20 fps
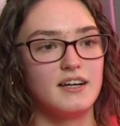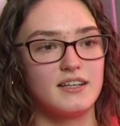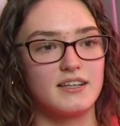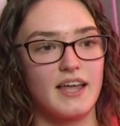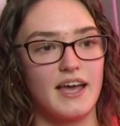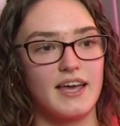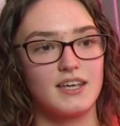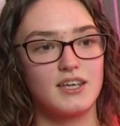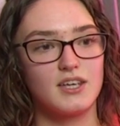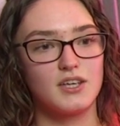
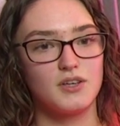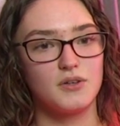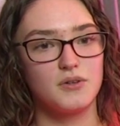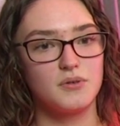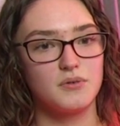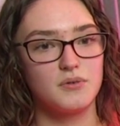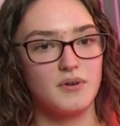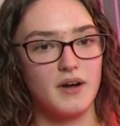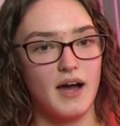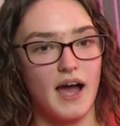Like,
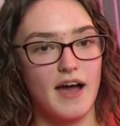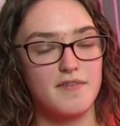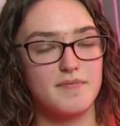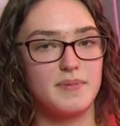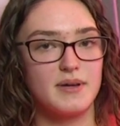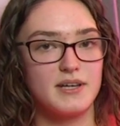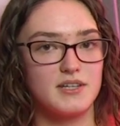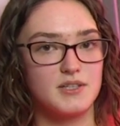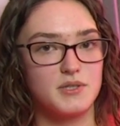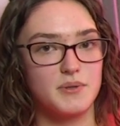you have
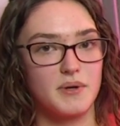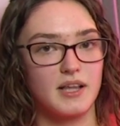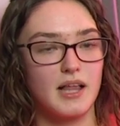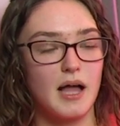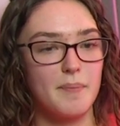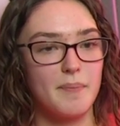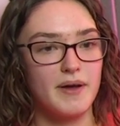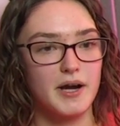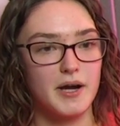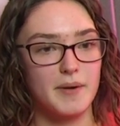been doing a
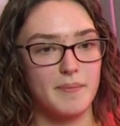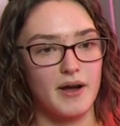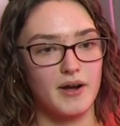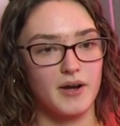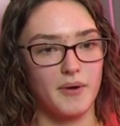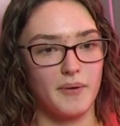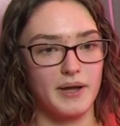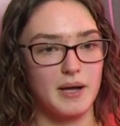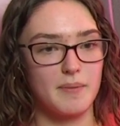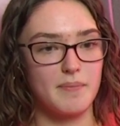lot better about
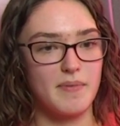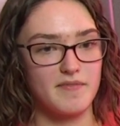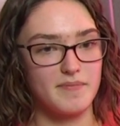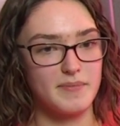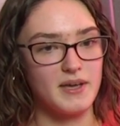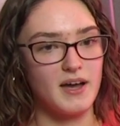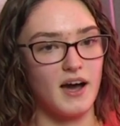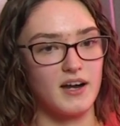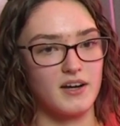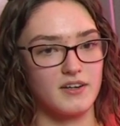going above and
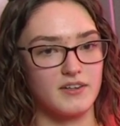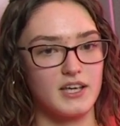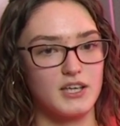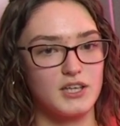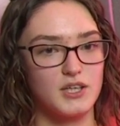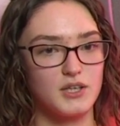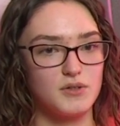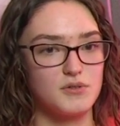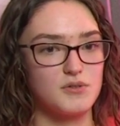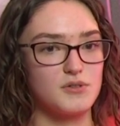beyond, and,
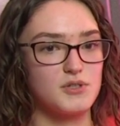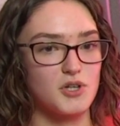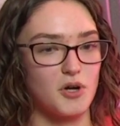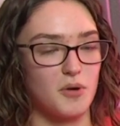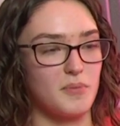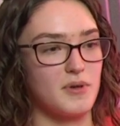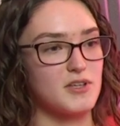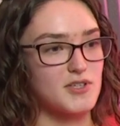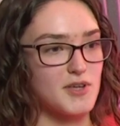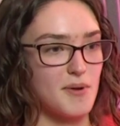like, you show
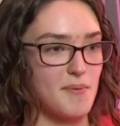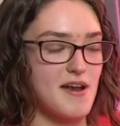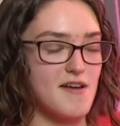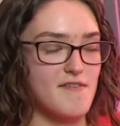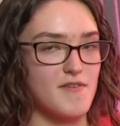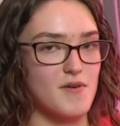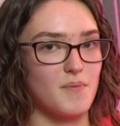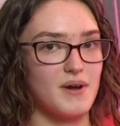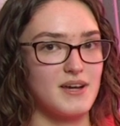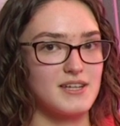me in so many
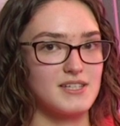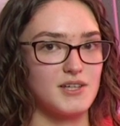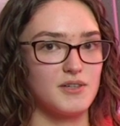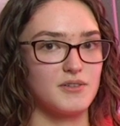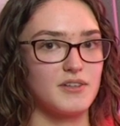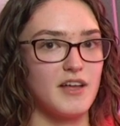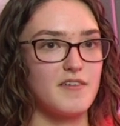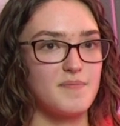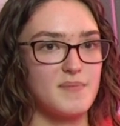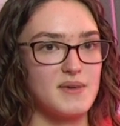different ways that you
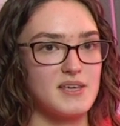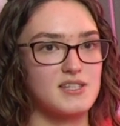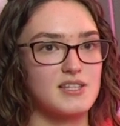love me.